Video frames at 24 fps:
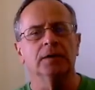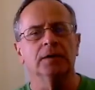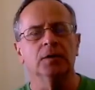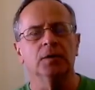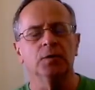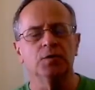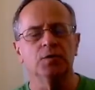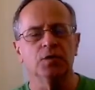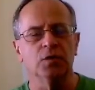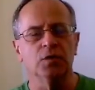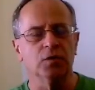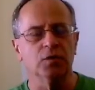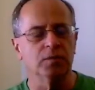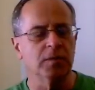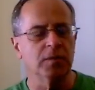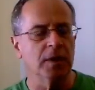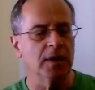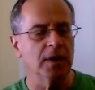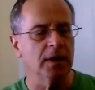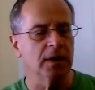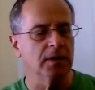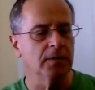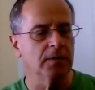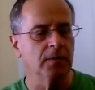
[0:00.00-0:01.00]
YouTube
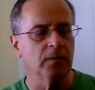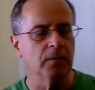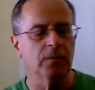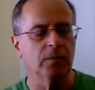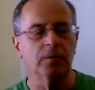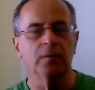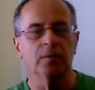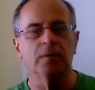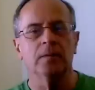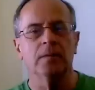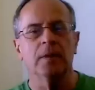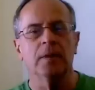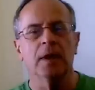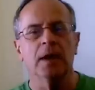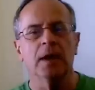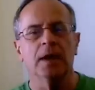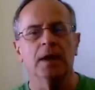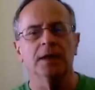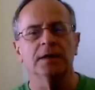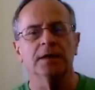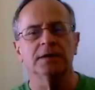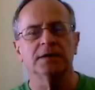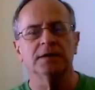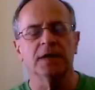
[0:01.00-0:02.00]

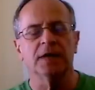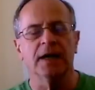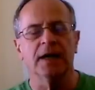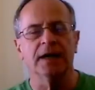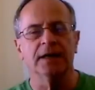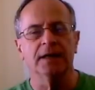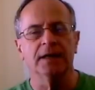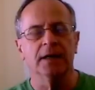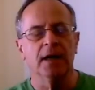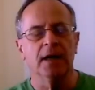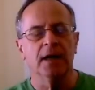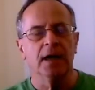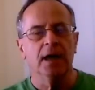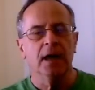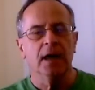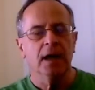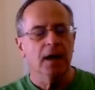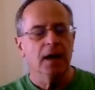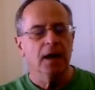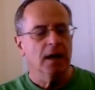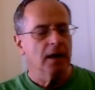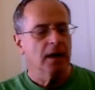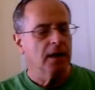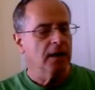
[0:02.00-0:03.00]
uh, site,
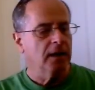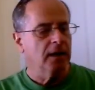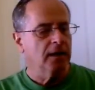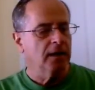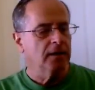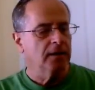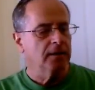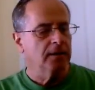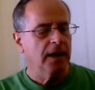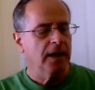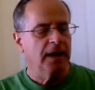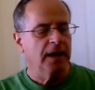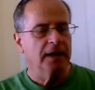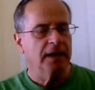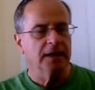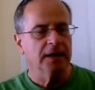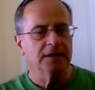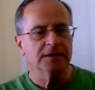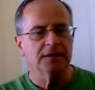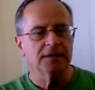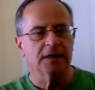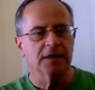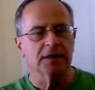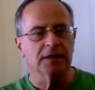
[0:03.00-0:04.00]
uh, and
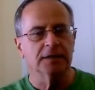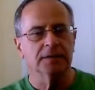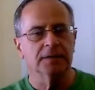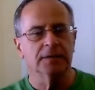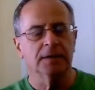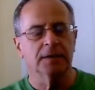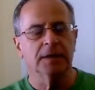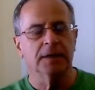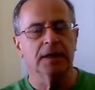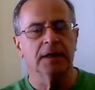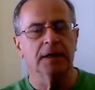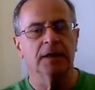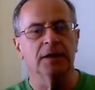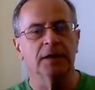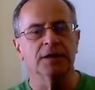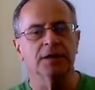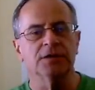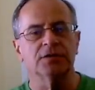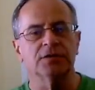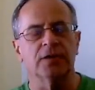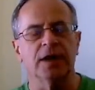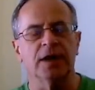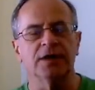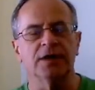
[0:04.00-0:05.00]
it's uh, an
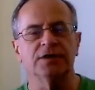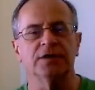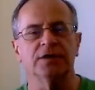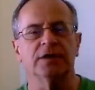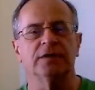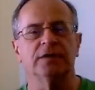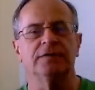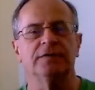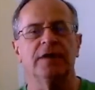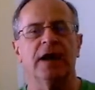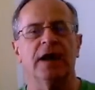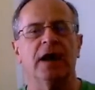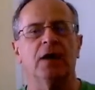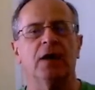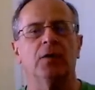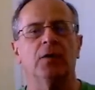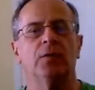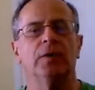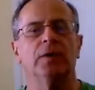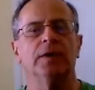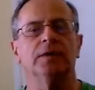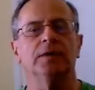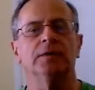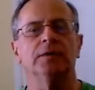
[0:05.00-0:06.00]
illustration of how
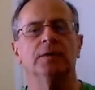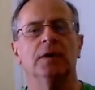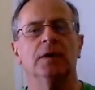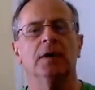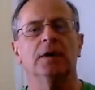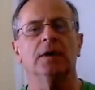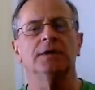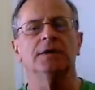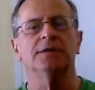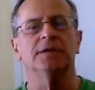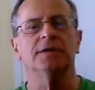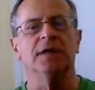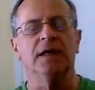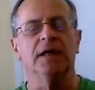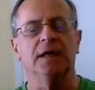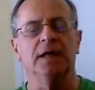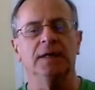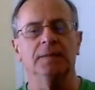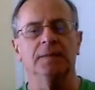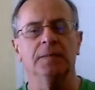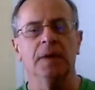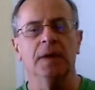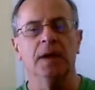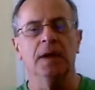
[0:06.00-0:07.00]
when
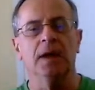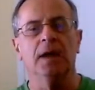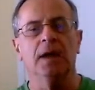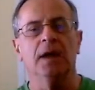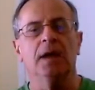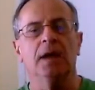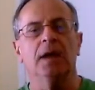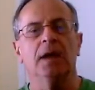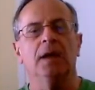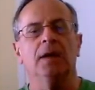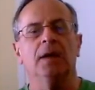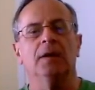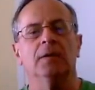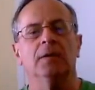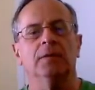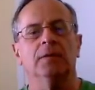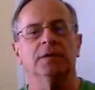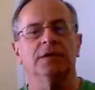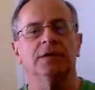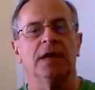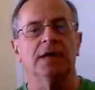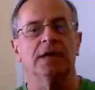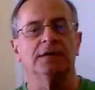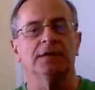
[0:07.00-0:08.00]
steam,
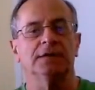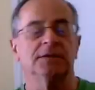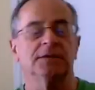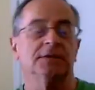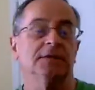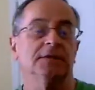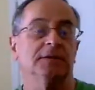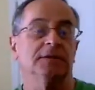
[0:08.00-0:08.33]
which has